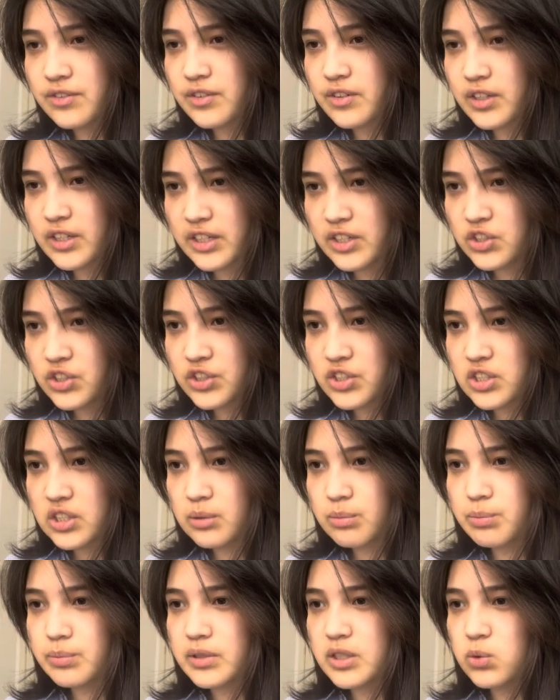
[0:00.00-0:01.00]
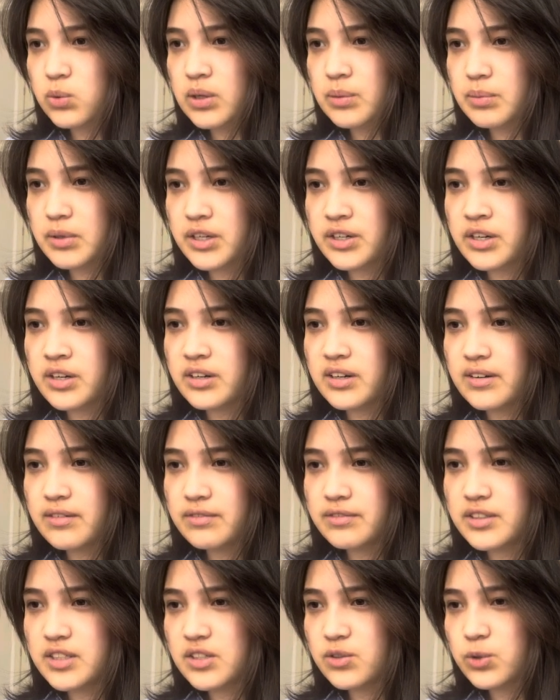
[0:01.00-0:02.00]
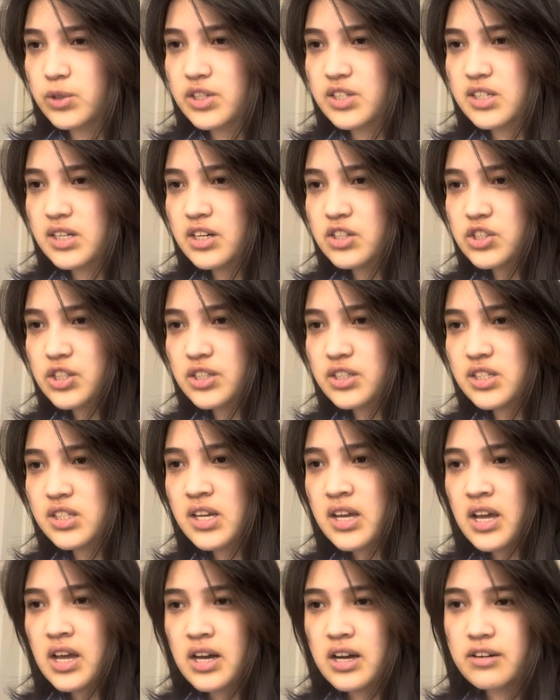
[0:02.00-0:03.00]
relationship between paragraphs or sections